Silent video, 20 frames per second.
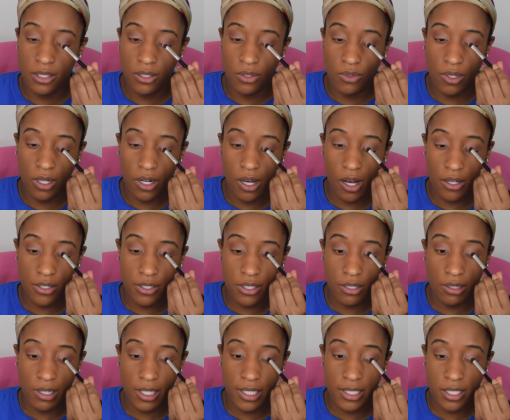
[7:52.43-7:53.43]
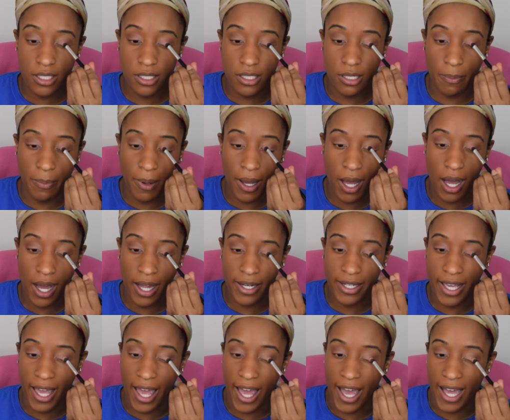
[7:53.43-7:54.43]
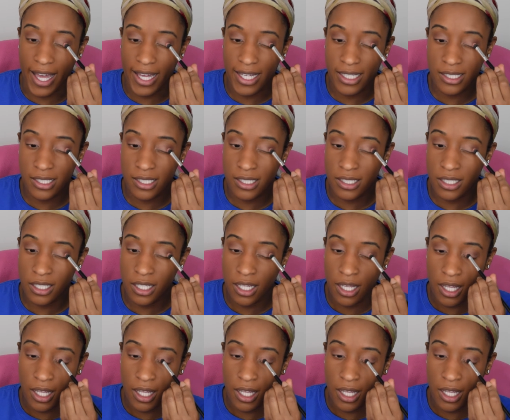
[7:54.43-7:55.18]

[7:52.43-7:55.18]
You can also listen to podcasts.